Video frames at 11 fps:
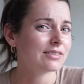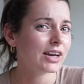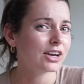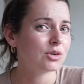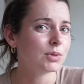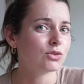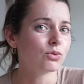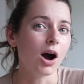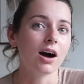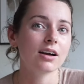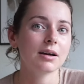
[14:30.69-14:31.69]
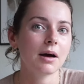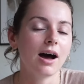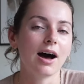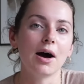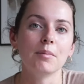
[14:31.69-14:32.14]
I could be wrong,
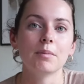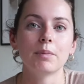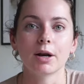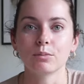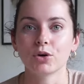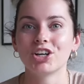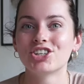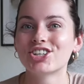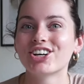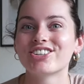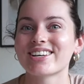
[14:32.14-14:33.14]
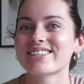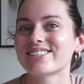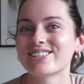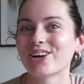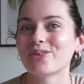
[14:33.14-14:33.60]
um, but I'm pretty sure
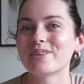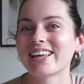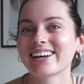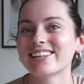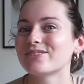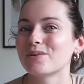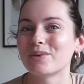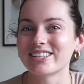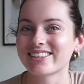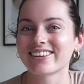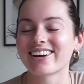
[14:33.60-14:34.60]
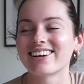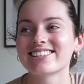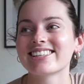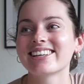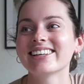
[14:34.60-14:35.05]
Justin told me that because we went to their
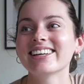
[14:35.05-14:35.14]
concert.